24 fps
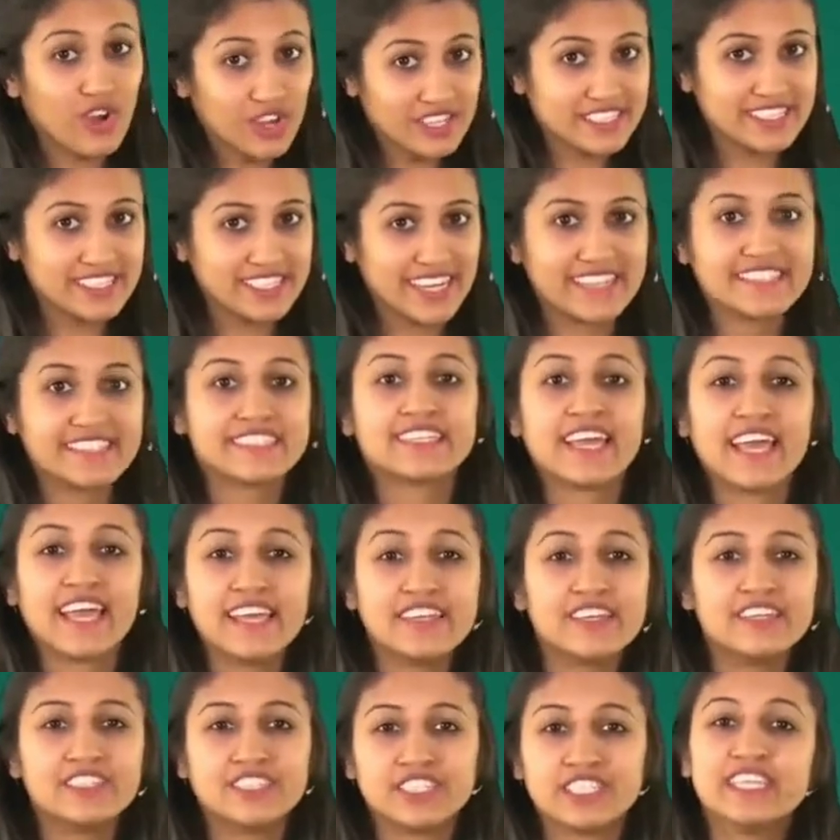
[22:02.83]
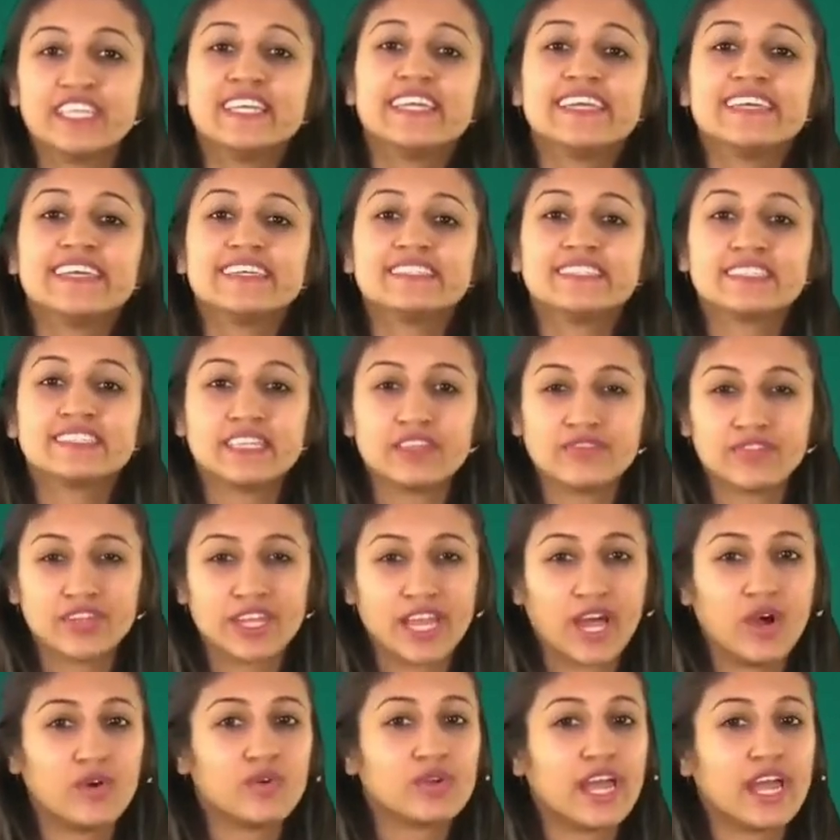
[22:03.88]
oxidized, energy is
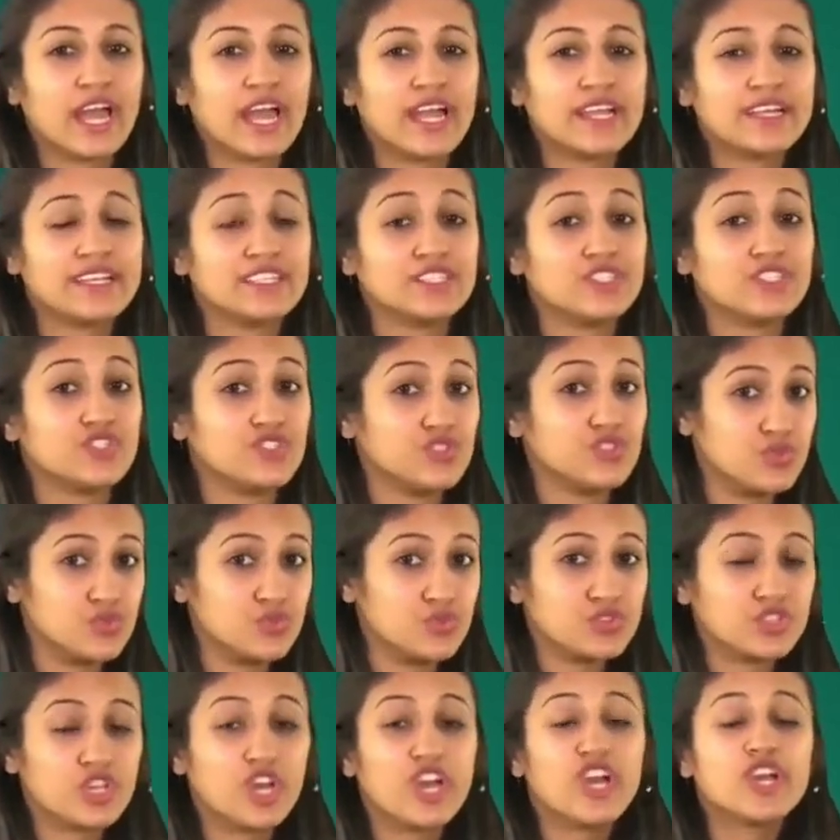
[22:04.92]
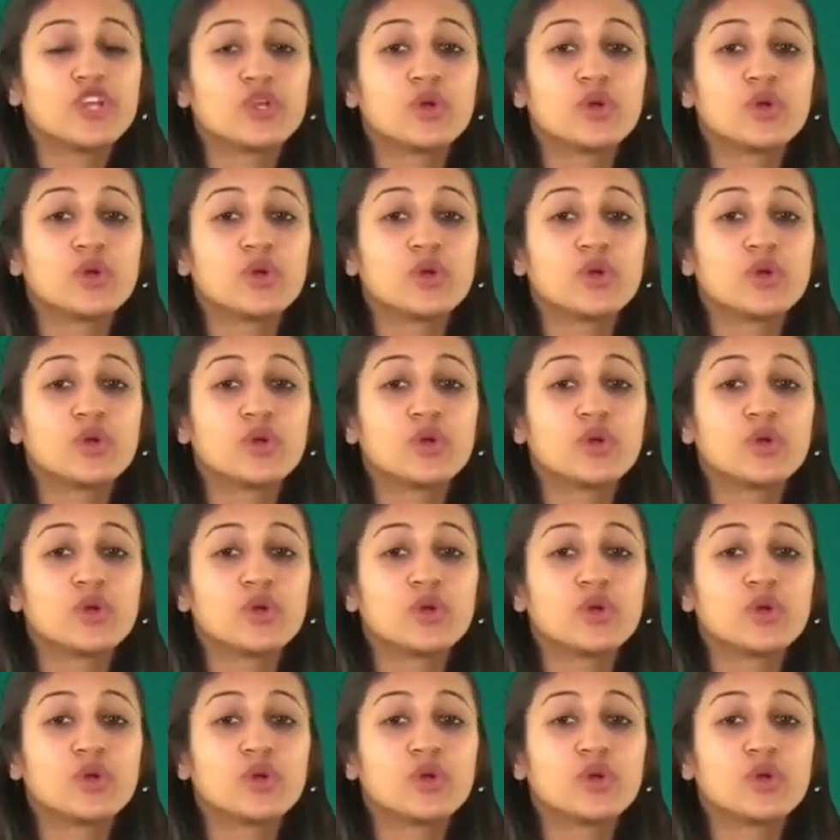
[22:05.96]
given out and is used